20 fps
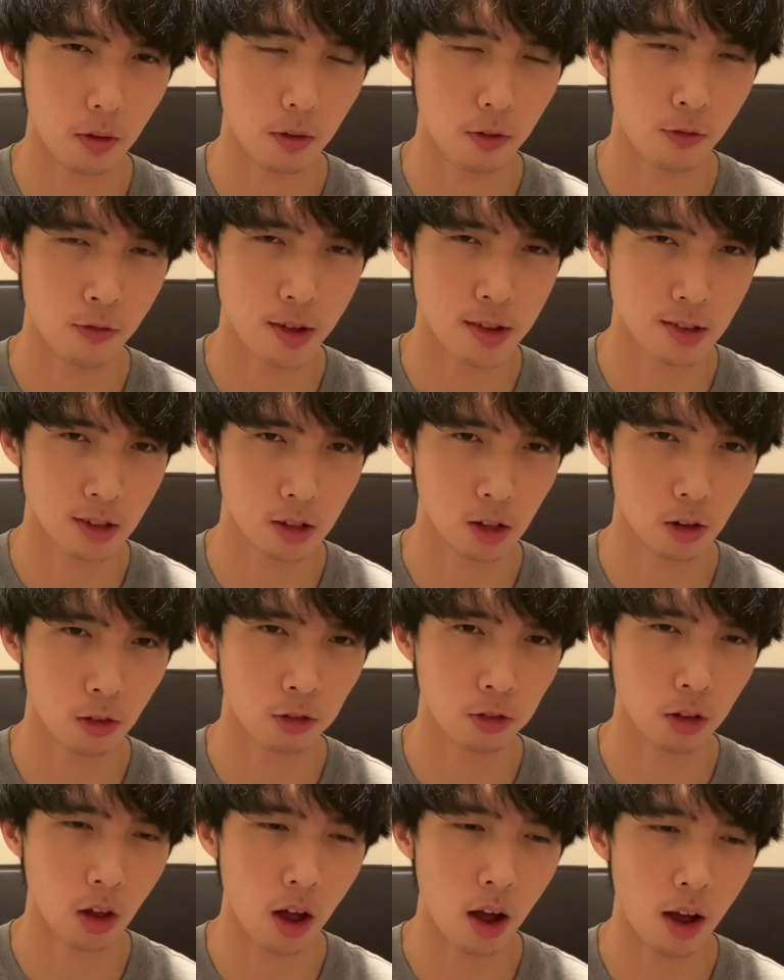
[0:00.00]
physical
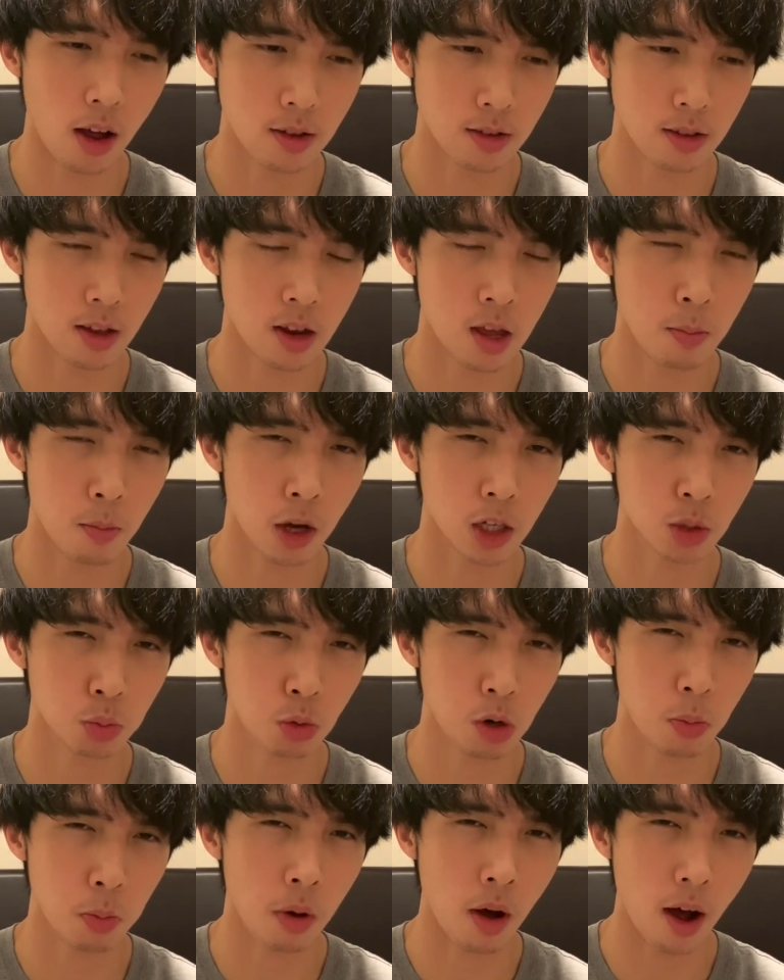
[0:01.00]
flaws in a much
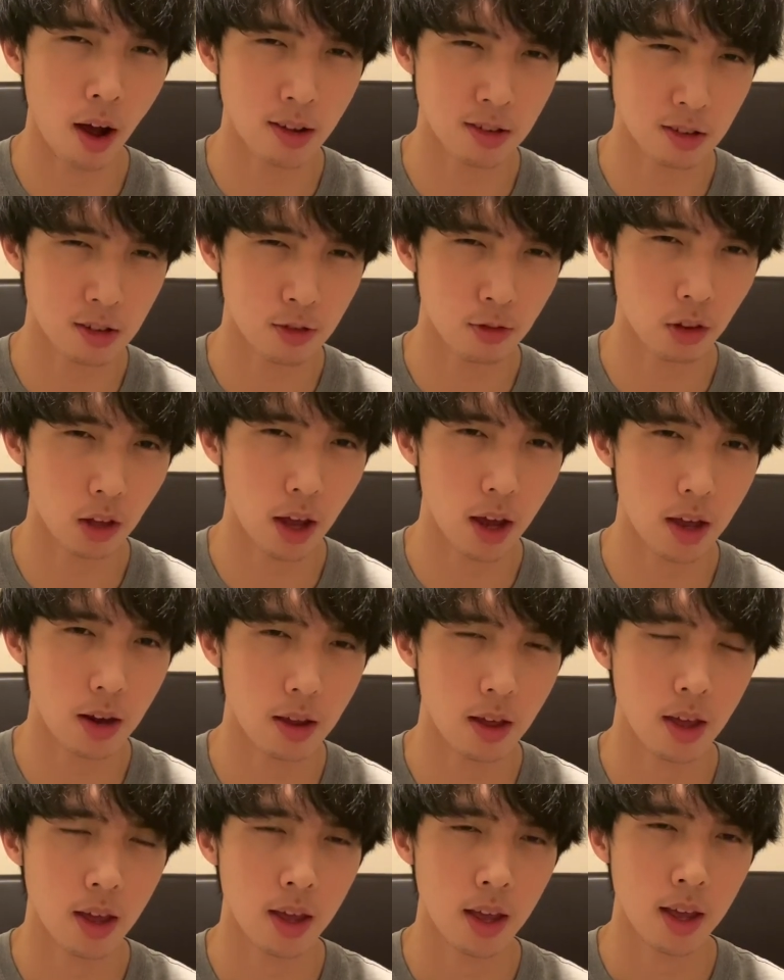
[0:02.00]
more positive light
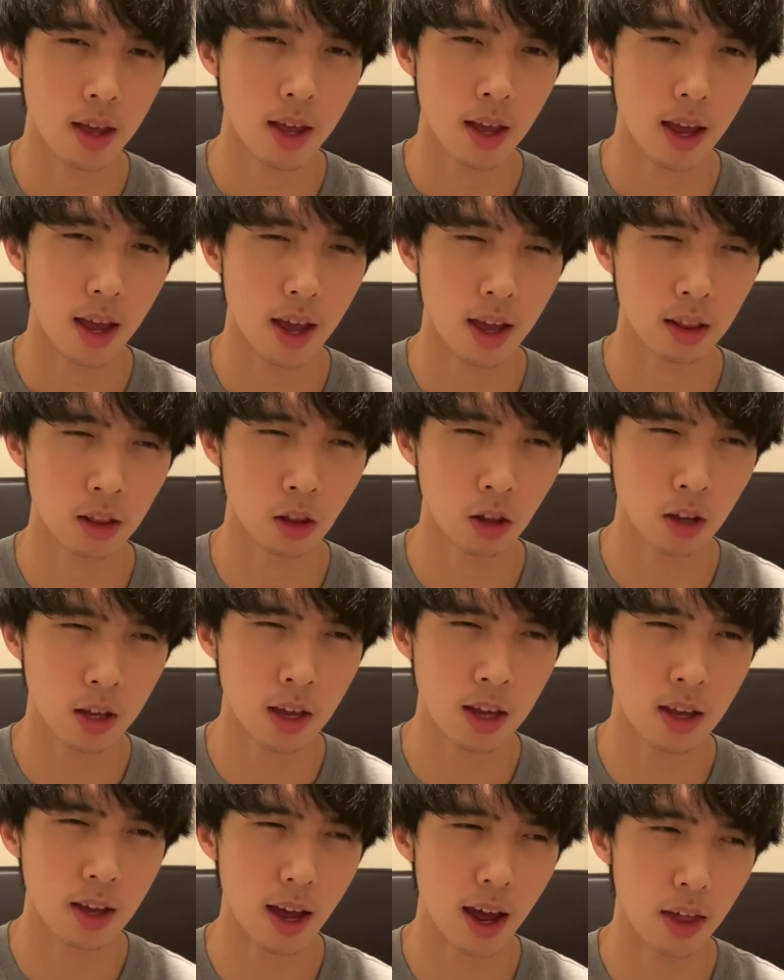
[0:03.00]
and
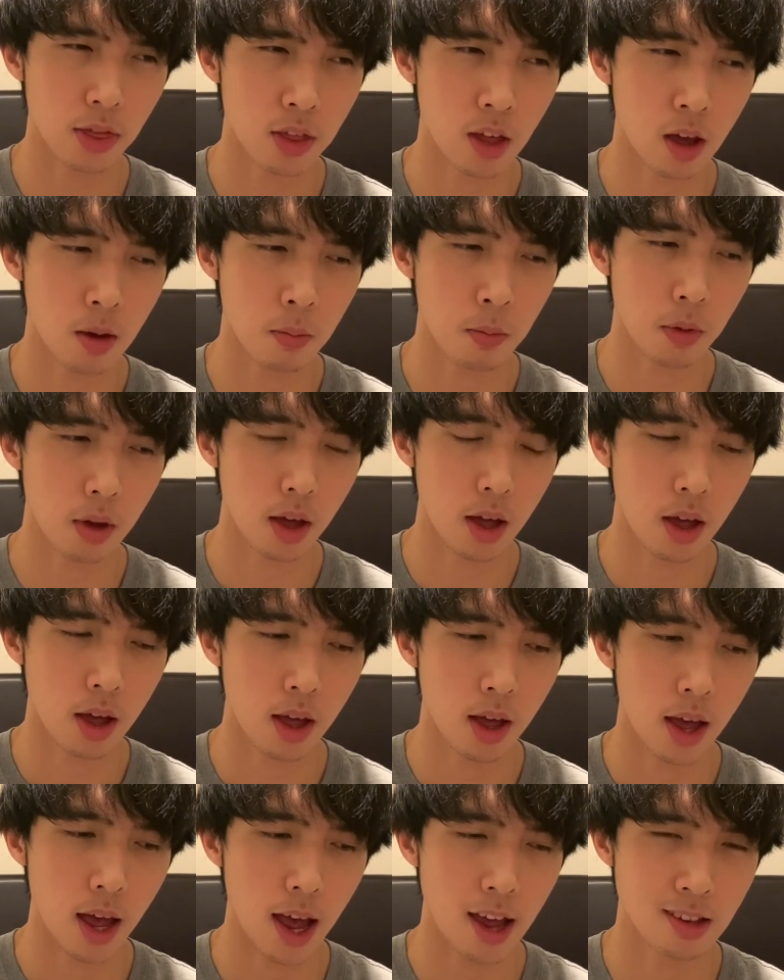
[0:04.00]
looking at them
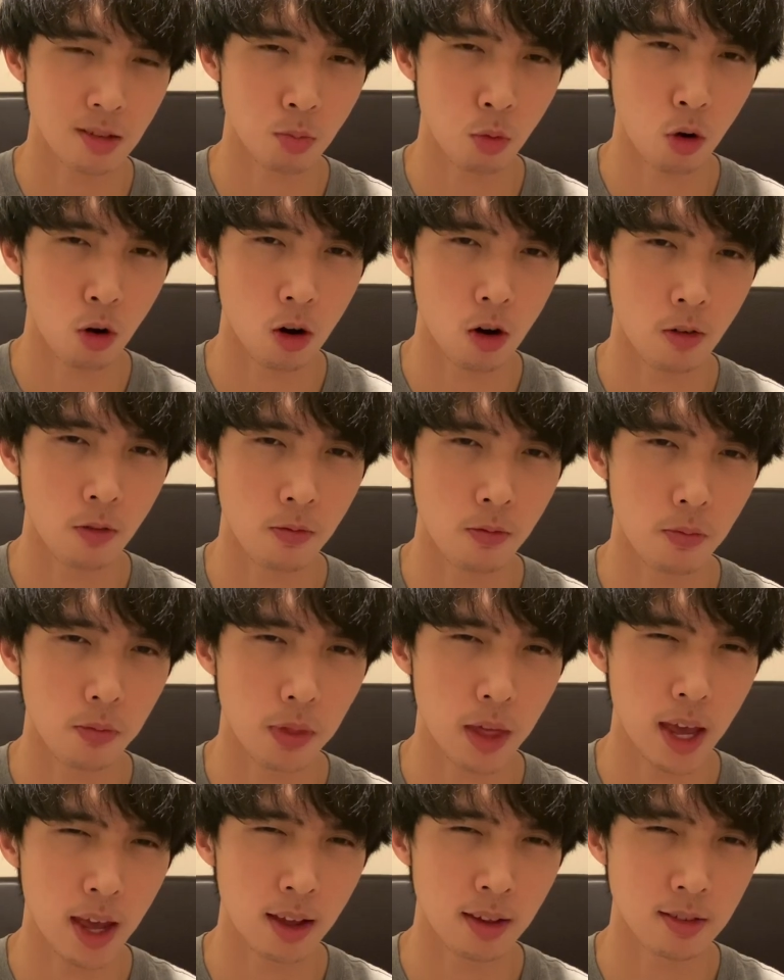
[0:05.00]
as more
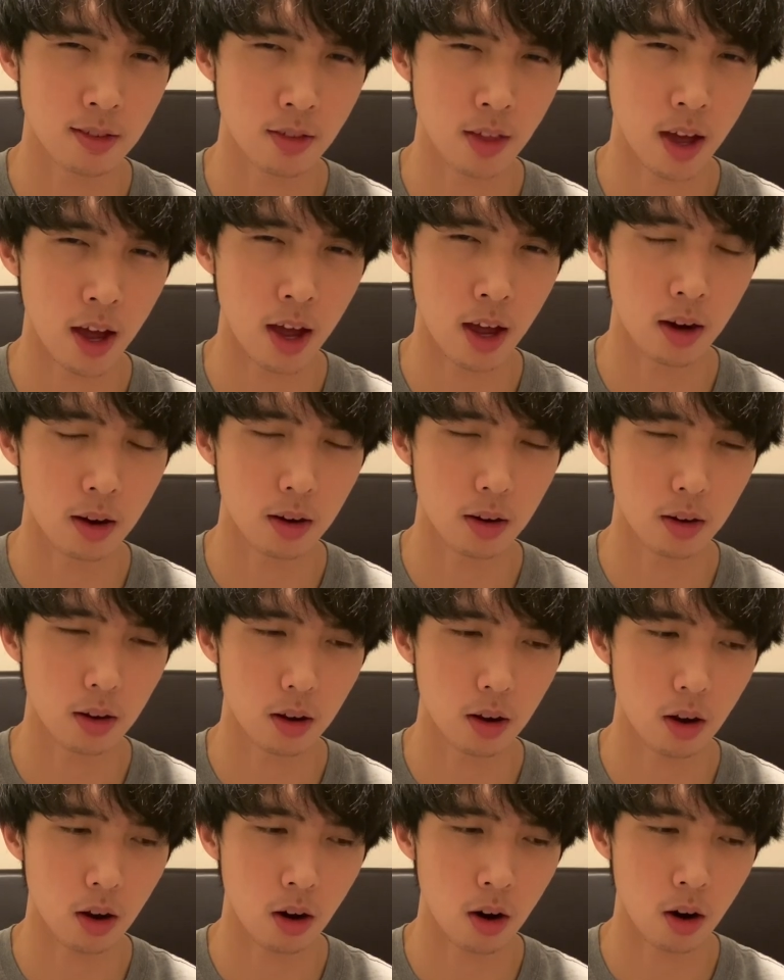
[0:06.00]
things that
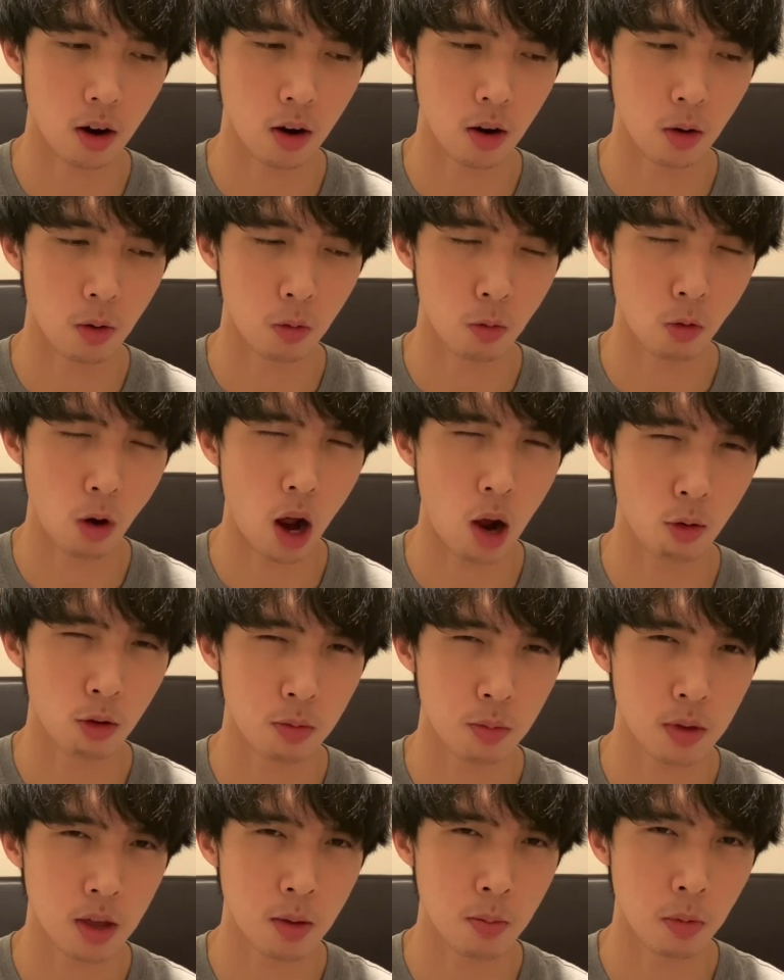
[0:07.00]
are wrong with
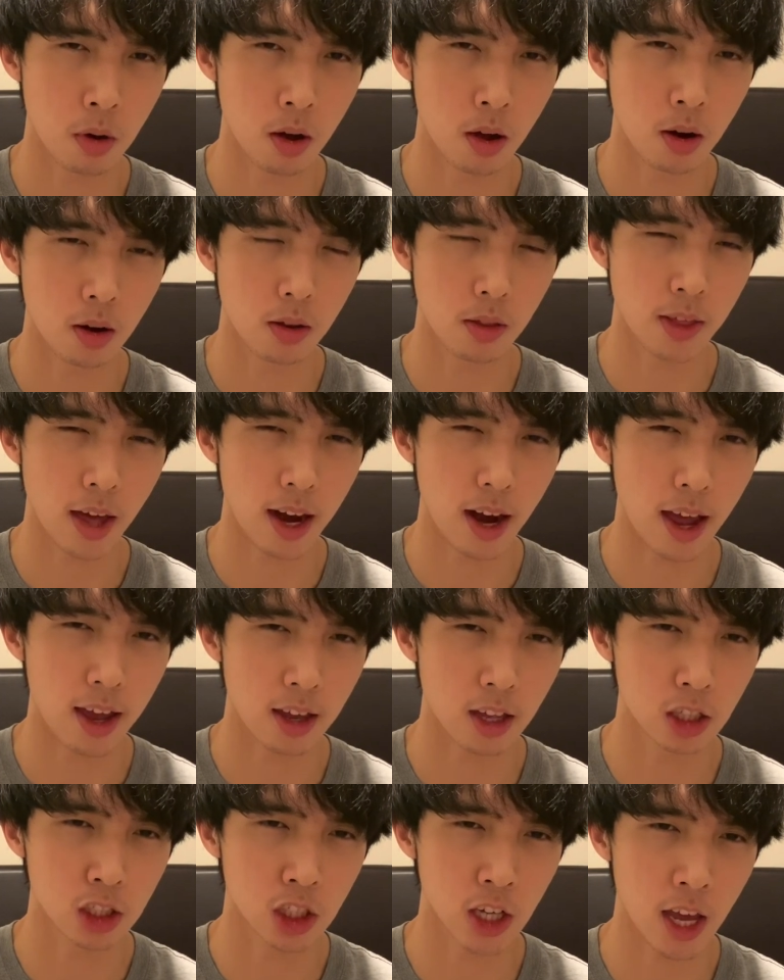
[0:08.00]
me, but that I
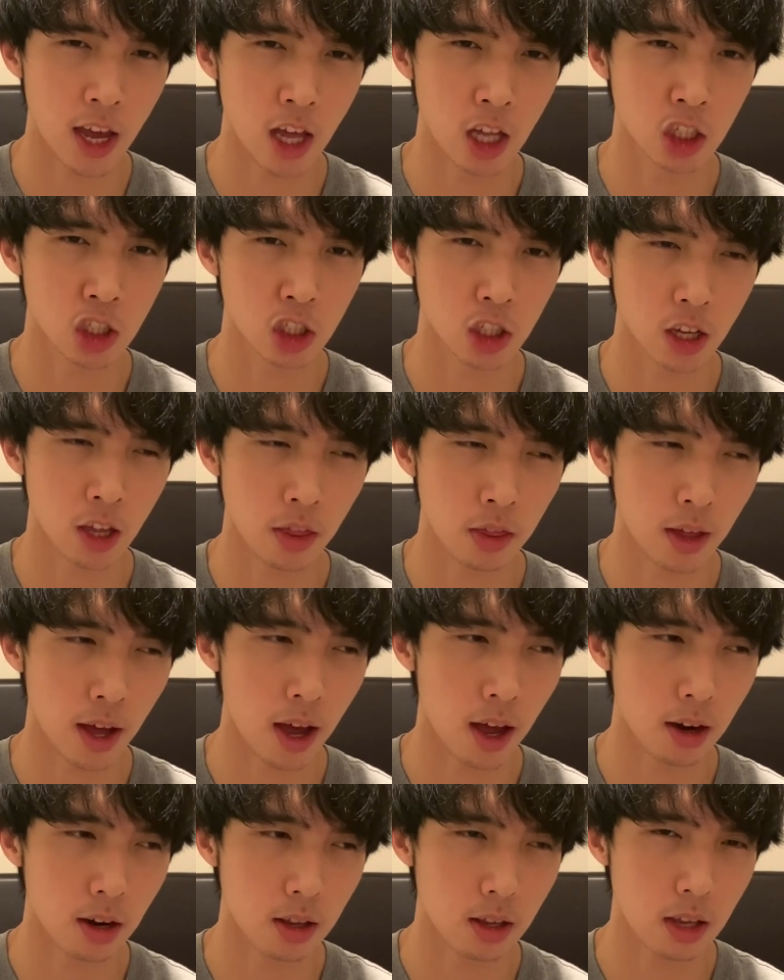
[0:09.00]
can change and
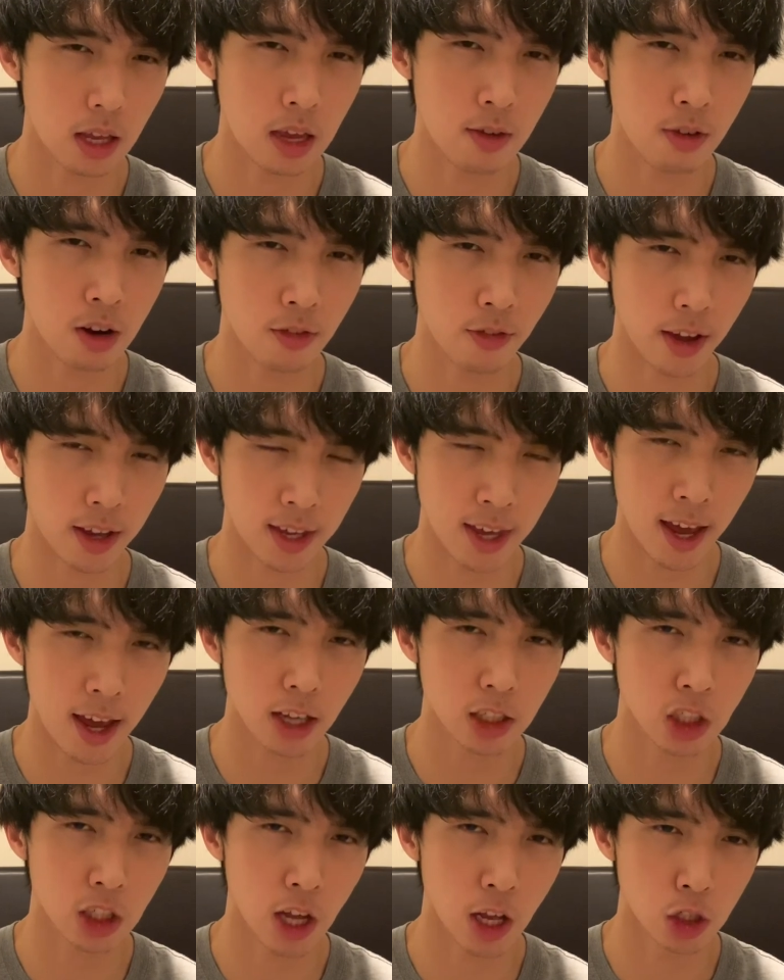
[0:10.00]
that even if I can
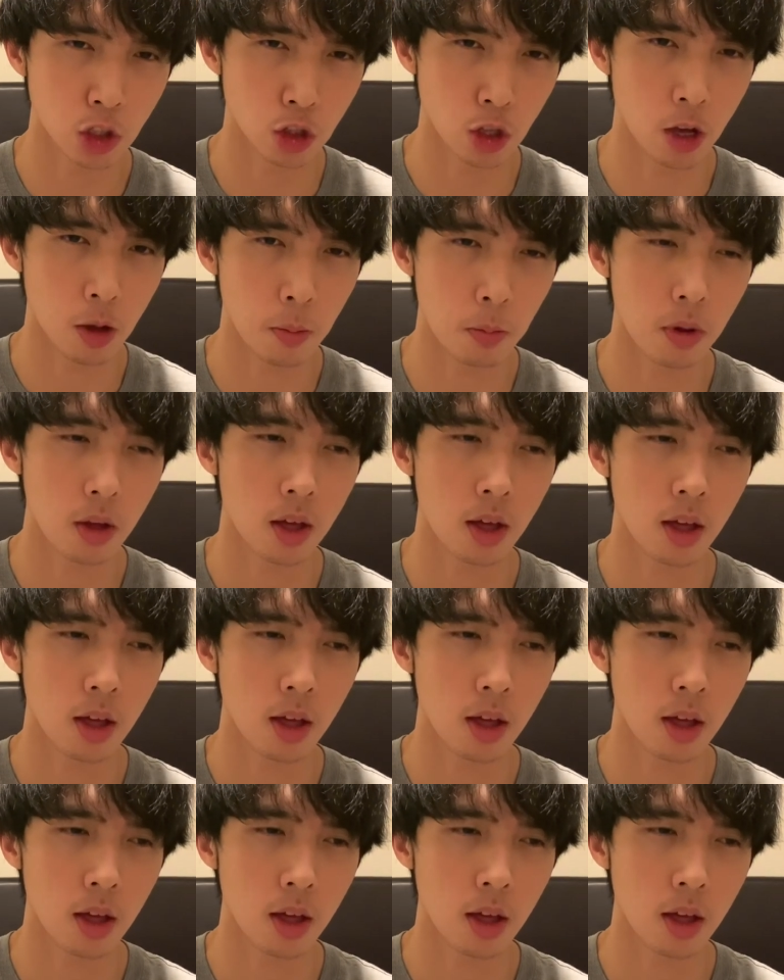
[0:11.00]
change them,